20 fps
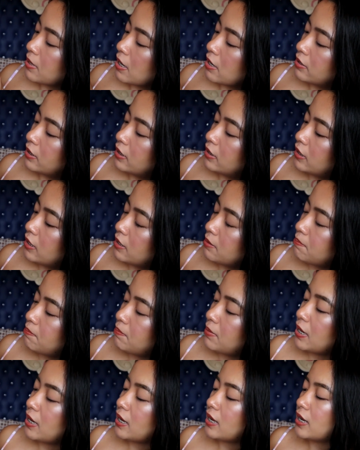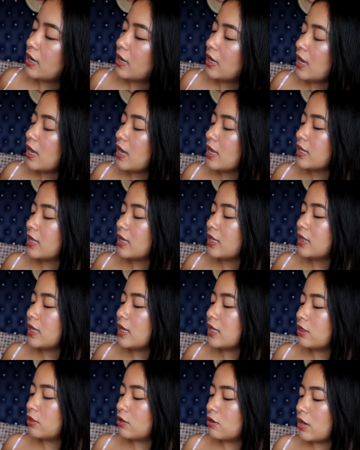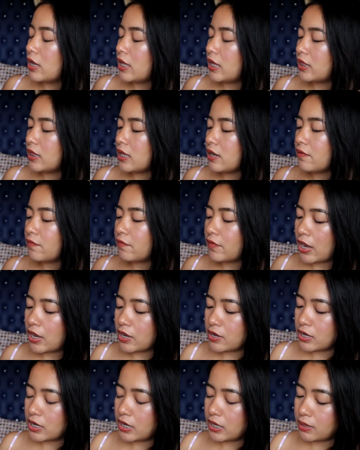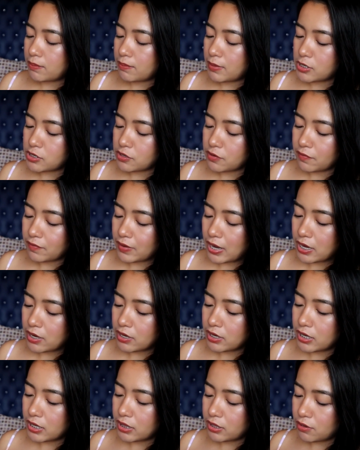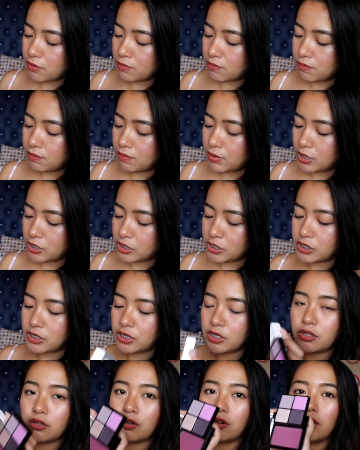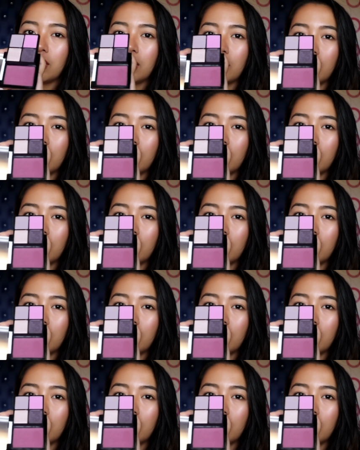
brown, and then pink again. And ito, I think violet, medyo violet yung blush nito.